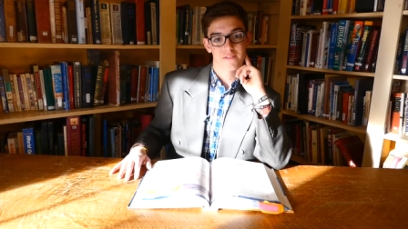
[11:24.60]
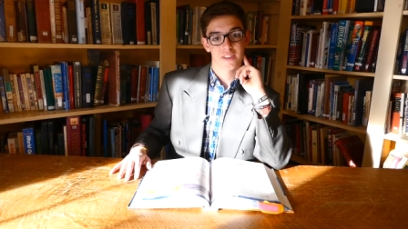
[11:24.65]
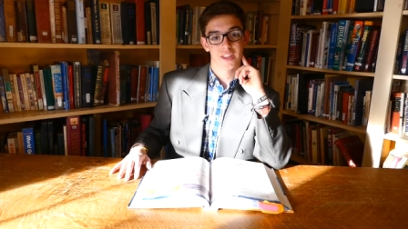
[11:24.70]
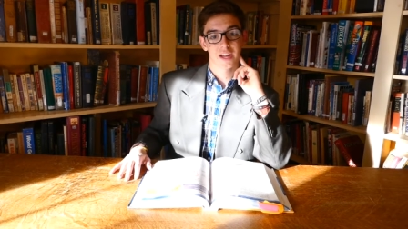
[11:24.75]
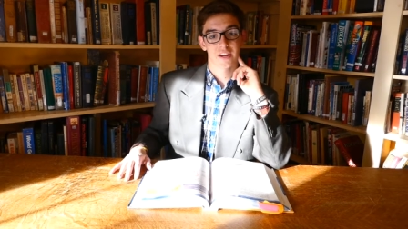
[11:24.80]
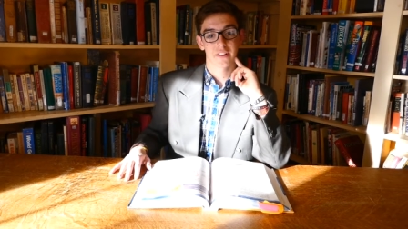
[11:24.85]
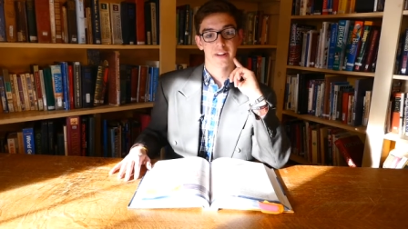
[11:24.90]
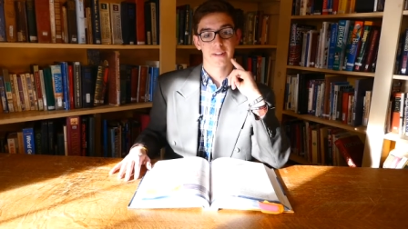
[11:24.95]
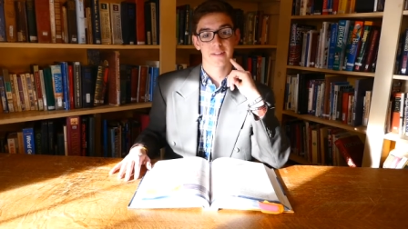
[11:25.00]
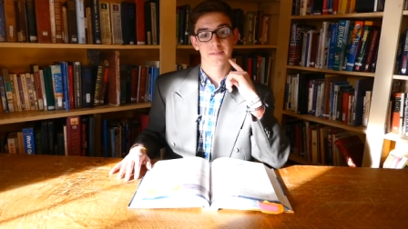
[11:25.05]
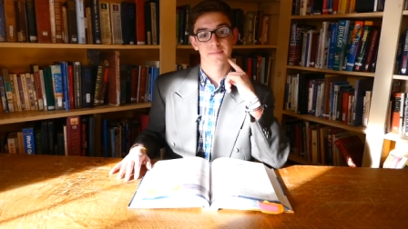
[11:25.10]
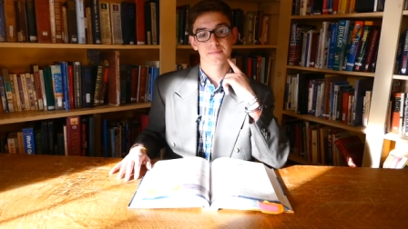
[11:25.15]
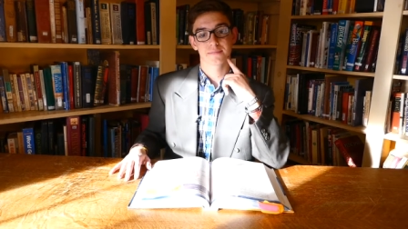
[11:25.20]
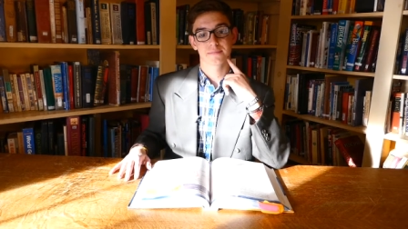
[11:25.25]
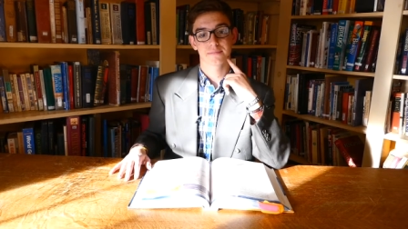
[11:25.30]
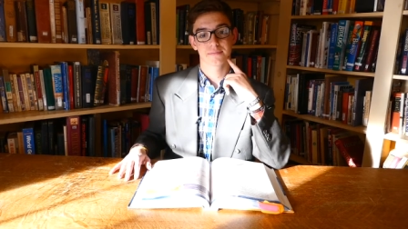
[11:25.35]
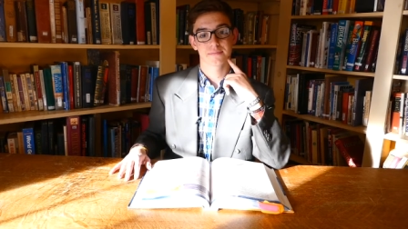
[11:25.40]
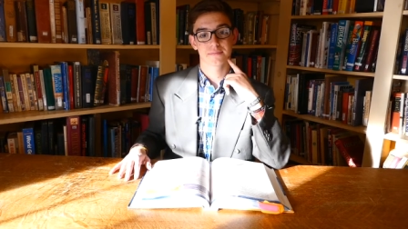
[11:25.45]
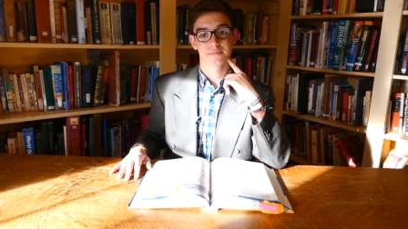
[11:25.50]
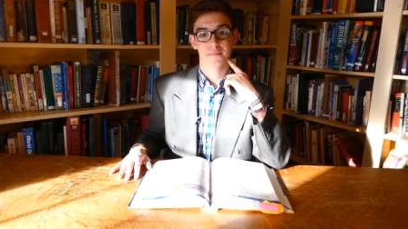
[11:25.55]
Alright.
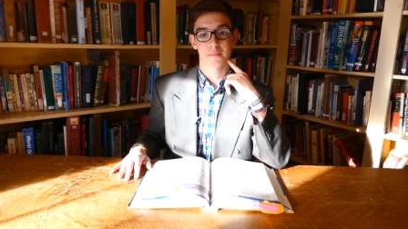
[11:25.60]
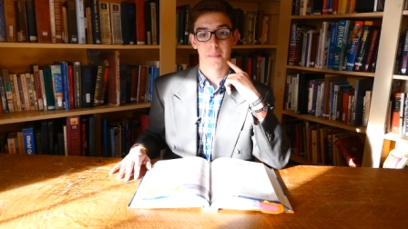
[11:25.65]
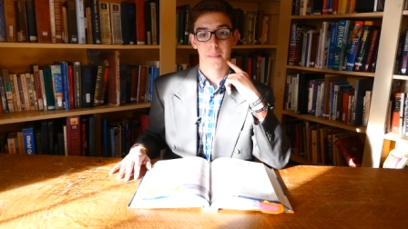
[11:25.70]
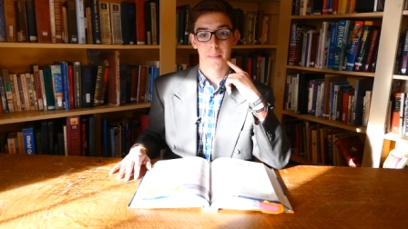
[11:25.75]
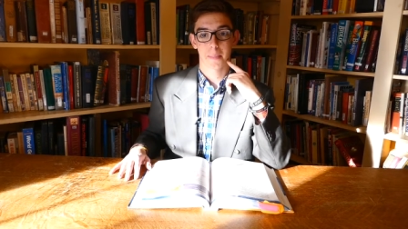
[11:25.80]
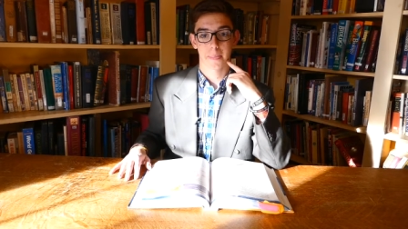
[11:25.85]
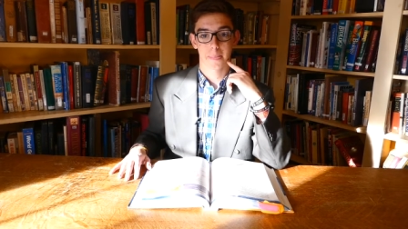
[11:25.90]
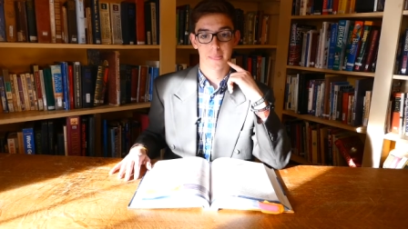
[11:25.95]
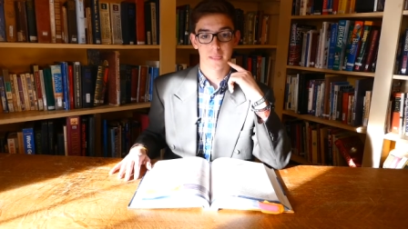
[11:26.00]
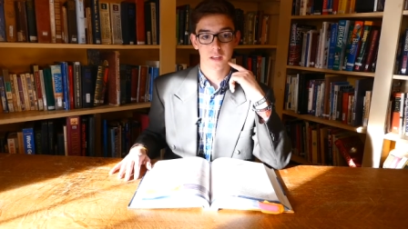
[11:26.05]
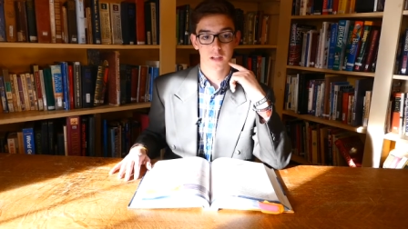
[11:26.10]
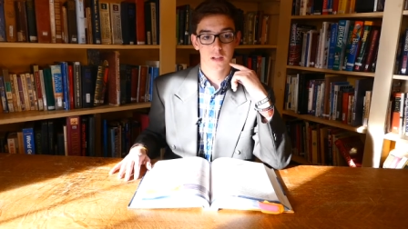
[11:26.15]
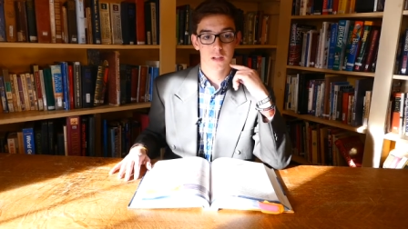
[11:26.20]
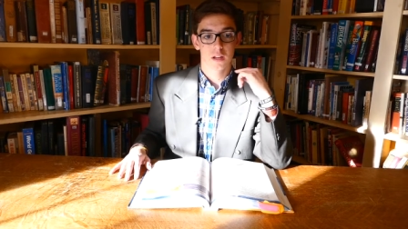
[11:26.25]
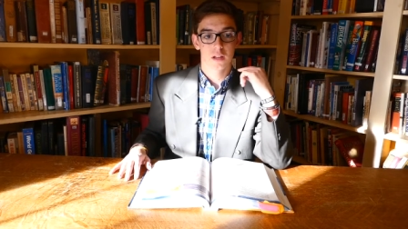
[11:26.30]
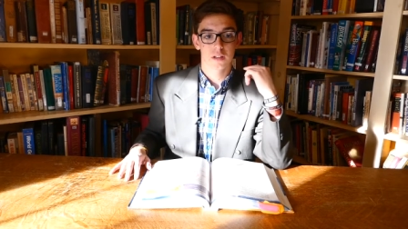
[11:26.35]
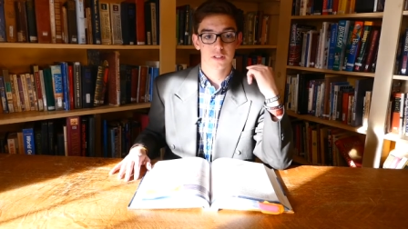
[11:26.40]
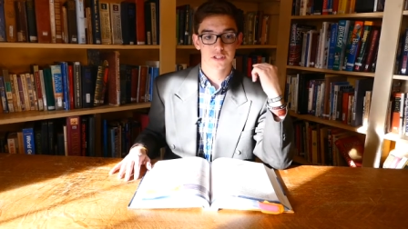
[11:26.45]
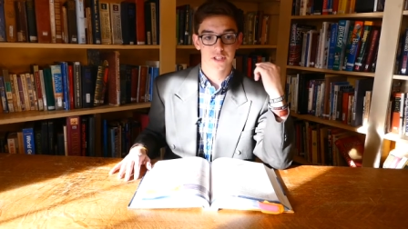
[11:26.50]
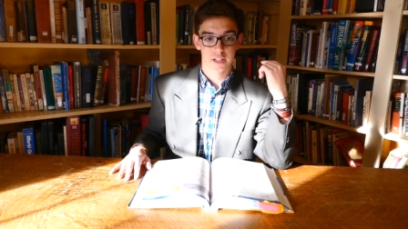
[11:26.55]

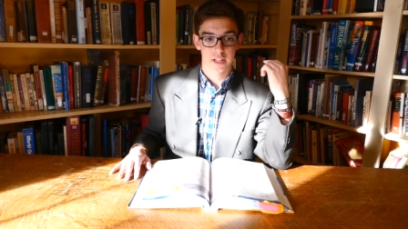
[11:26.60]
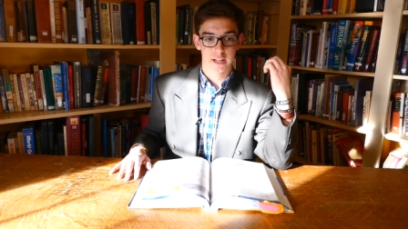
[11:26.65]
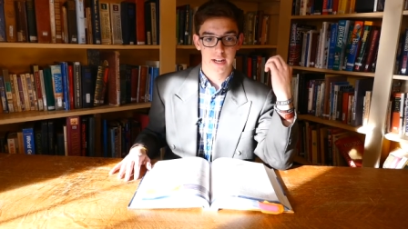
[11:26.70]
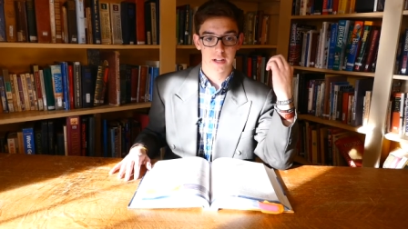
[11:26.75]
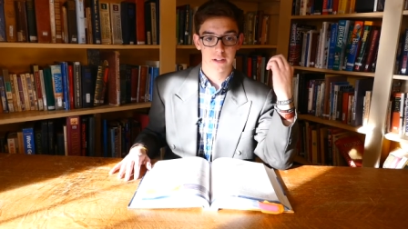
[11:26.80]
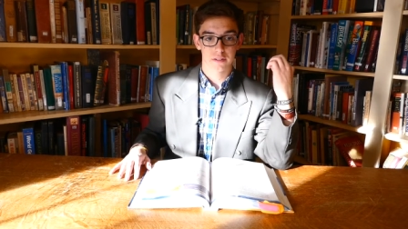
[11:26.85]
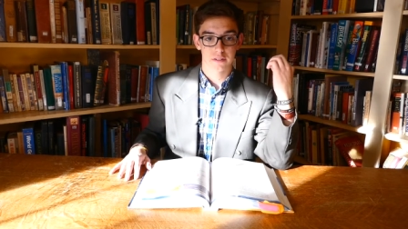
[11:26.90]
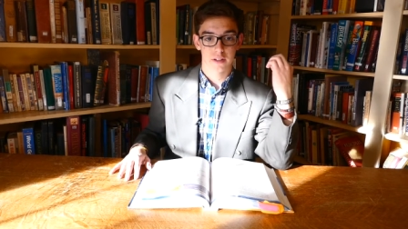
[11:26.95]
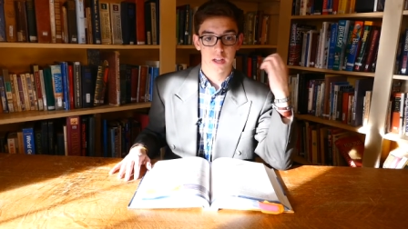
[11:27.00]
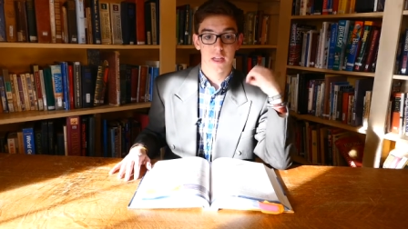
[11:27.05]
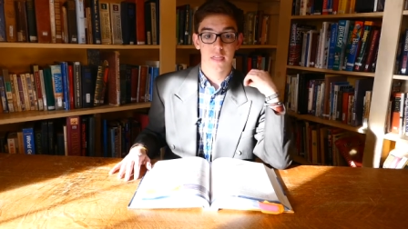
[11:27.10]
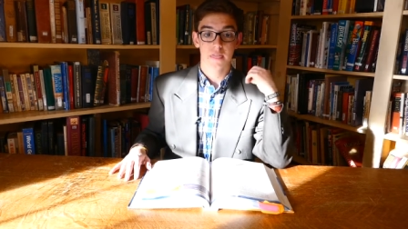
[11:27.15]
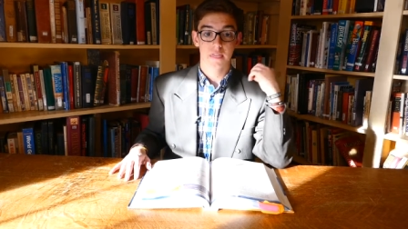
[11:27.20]
So canals.